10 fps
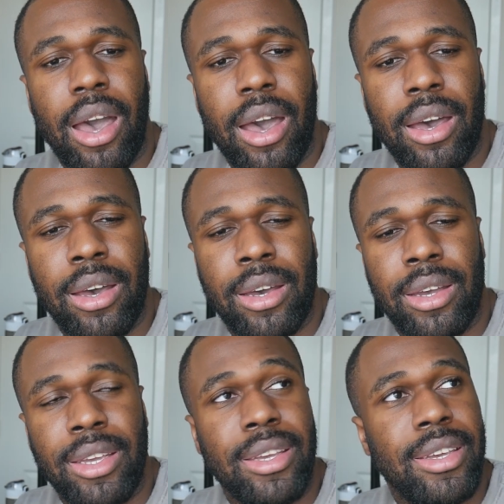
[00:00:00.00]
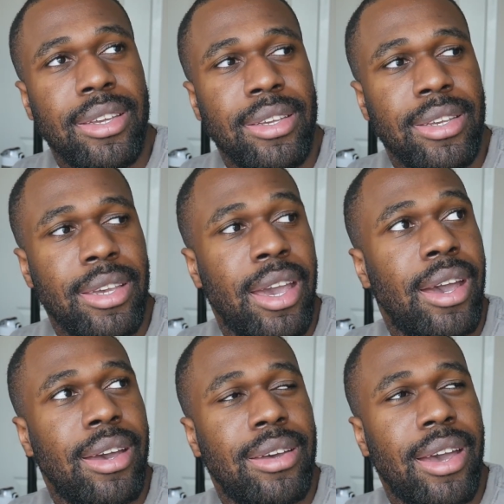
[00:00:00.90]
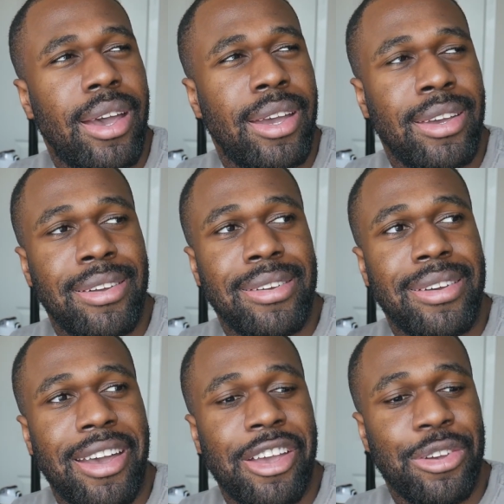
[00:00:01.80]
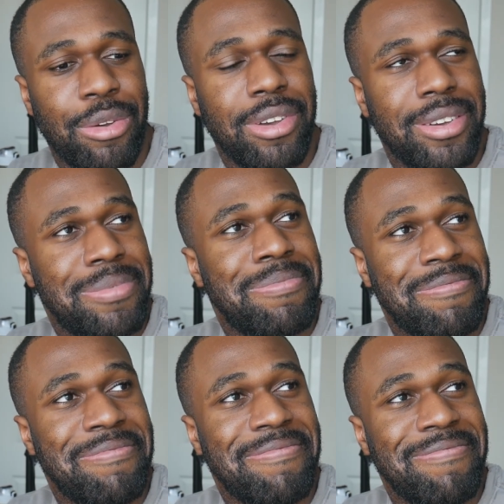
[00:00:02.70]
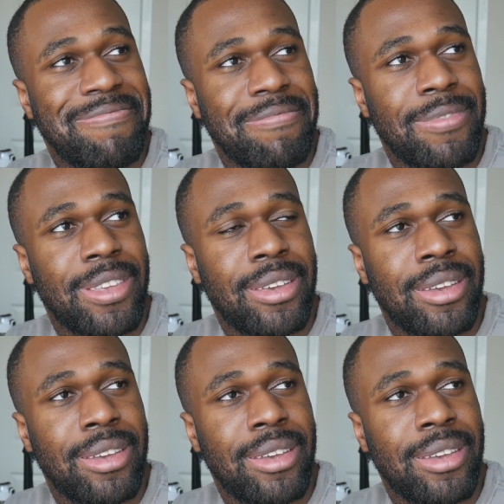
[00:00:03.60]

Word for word: Uh, yeah, I, I agree. So your whole channel is a